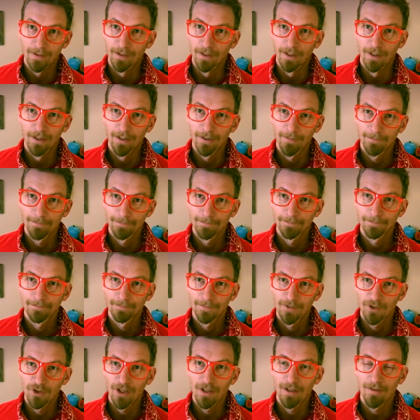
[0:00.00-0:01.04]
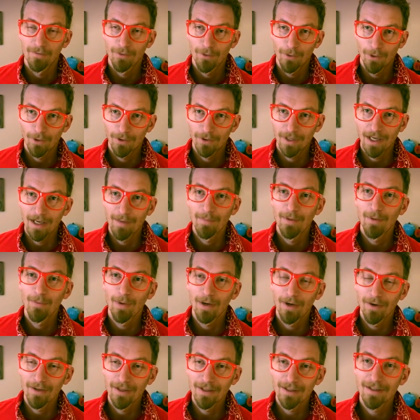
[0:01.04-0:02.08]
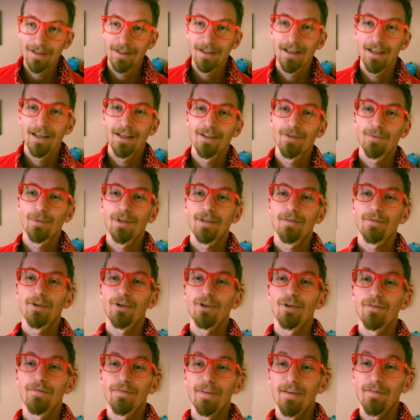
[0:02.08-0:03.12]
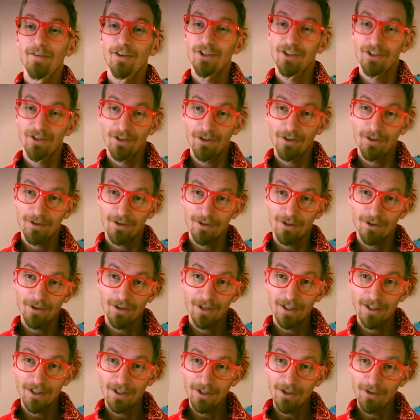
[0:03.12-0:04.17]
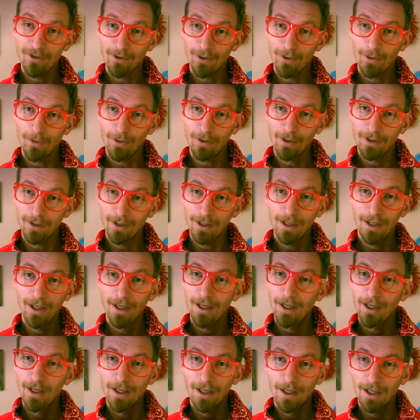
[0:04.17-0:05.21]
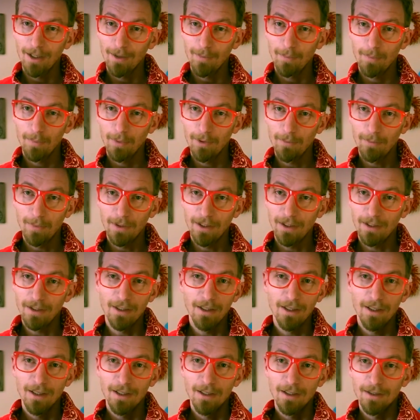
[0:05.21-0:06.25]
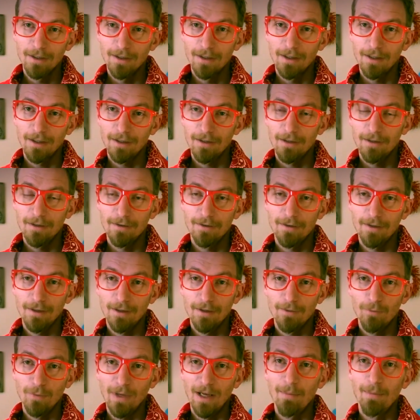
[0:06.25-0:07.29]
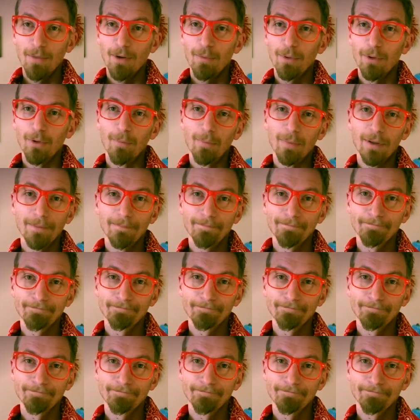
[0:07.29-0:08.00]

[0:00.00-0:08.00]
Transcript: Duh. Shanny, of course, had me wear this today. It's one of her new favorite shirts. Look, it's a unicorn pooping rainbow poop.